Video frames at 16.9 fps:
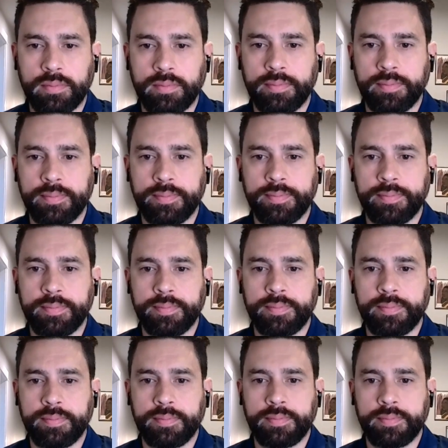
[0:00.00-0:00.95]

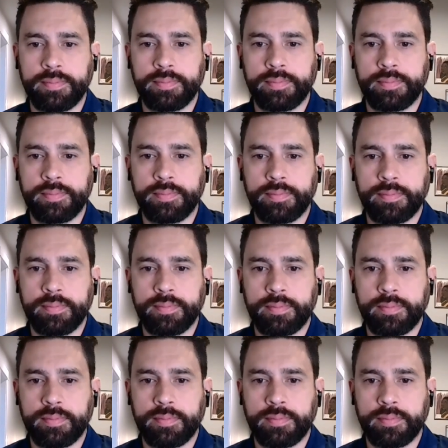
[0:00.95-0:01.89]

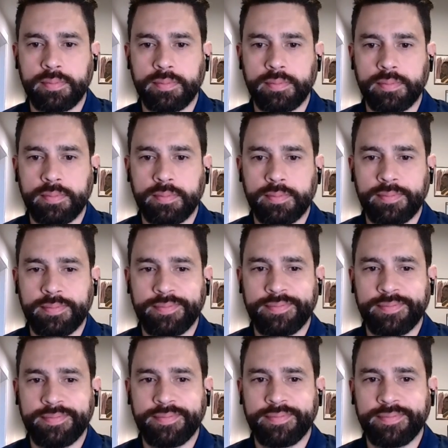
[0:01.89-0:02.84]

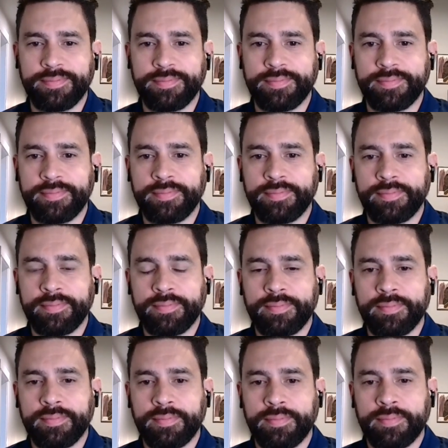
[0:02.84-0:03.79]

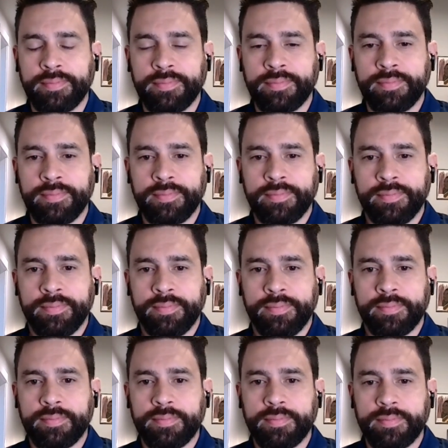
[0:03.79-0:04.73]

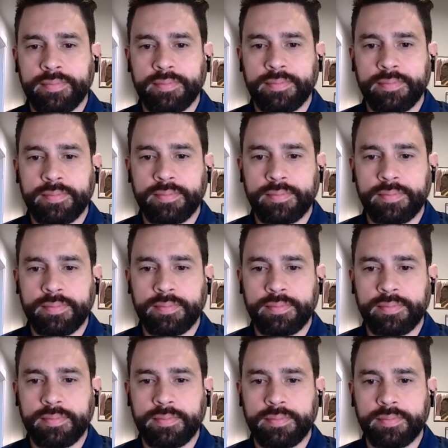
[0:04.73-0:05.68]

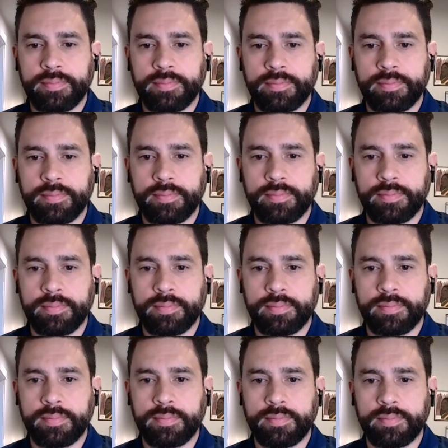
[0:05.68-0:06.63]

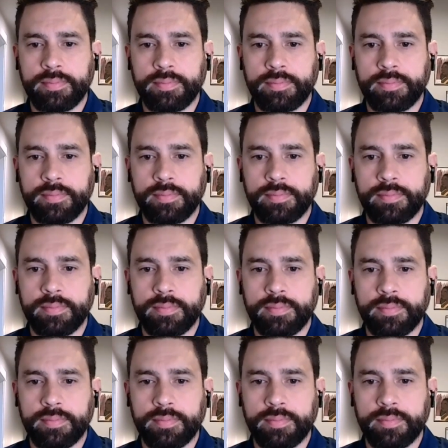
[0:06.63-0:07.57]

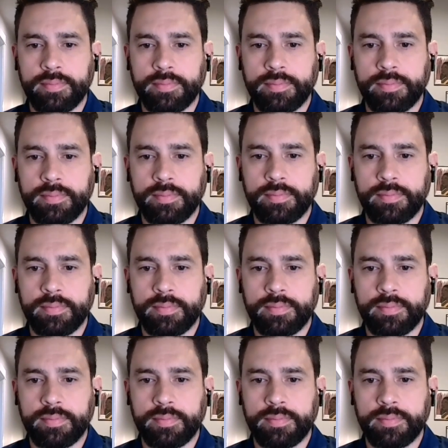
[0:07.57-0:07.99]
The person shown says nothing.